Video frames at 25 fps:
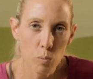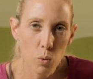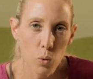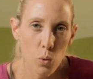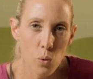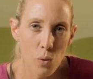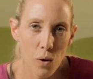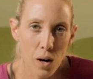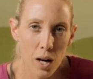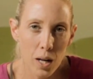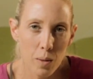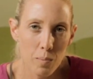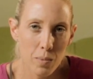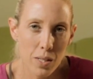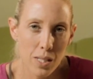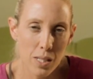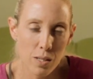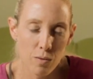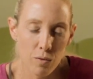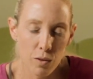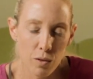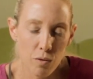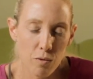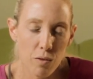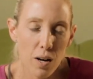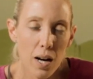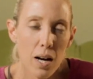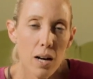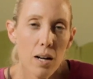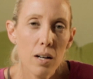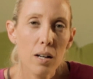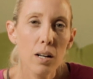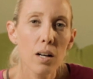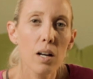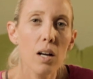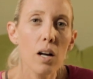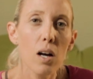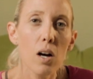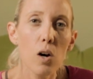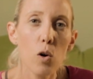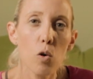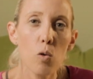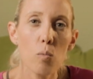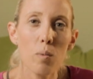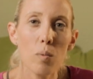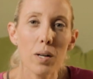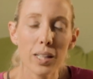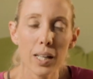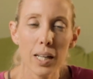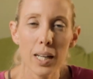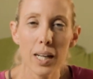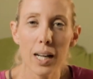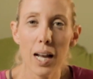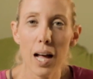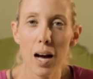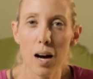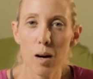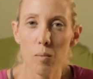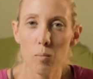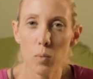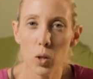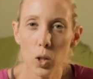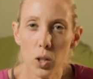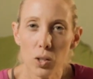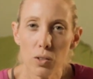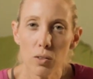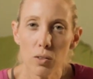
which later help your child throughout their life.